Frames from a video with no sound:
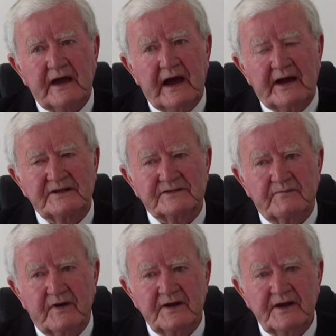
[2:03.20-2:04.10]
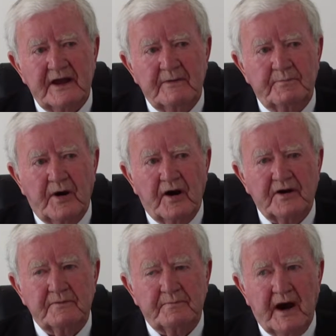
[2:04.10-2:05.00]
and it's a very
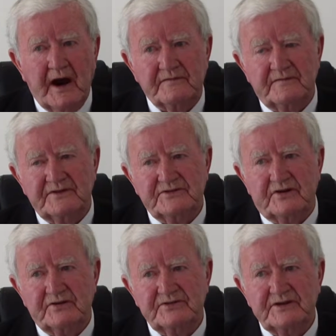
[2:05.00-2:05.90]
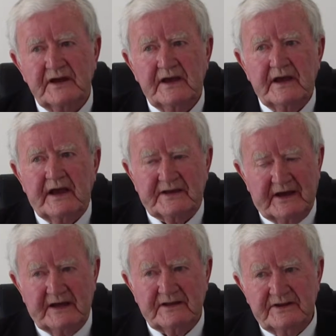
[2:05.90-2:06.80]
important part of the church, the
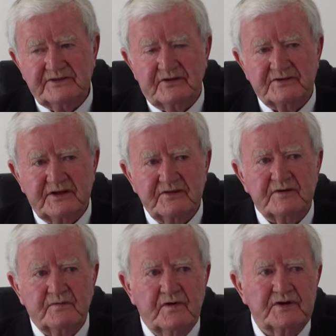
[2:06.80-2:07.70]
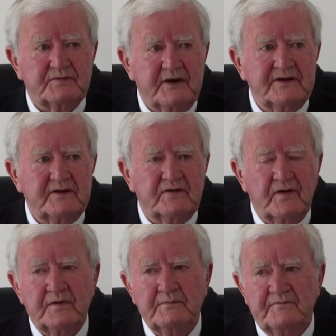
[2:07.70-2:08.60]
Catholic Church. In other words, when you
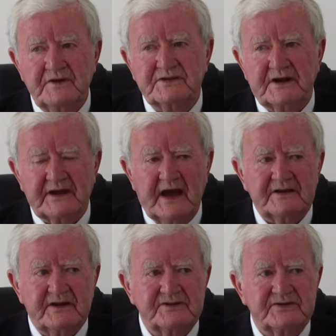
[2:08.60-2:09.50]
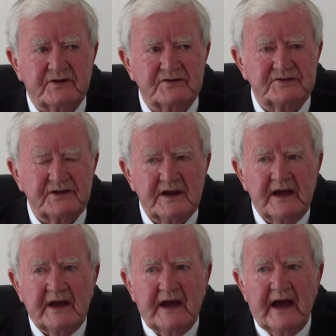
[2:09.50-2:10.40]
go visit a Catholic church,
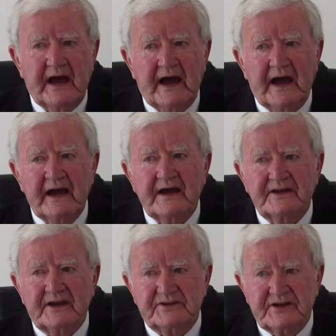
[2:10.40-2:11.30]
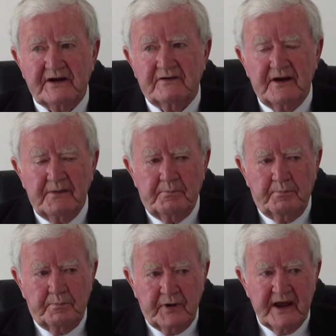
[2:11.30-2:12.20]
you generally
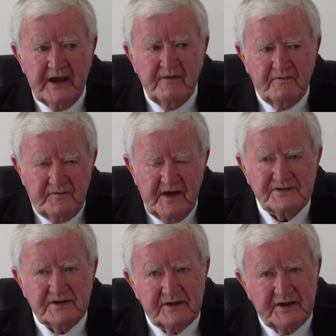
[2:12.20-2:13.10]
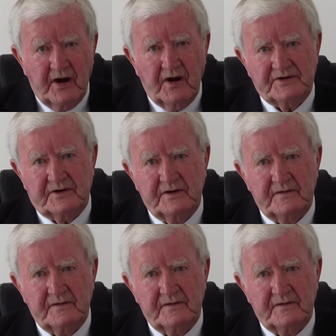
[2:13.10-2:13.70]
pray facing the altar.